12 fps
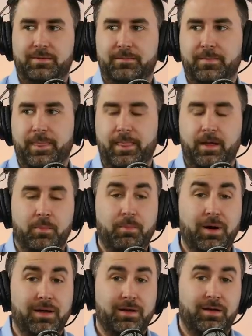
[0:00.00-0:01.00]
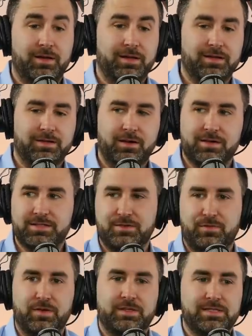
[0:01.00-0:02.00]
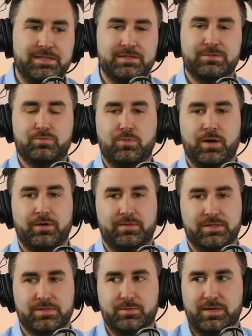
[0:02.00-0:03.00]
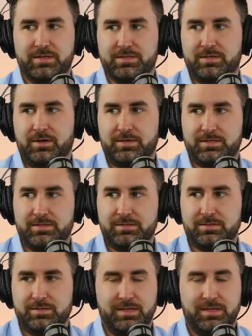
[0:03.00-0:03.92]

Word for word: keep you. But in Doug's defense, he's one of the sweetest dogs.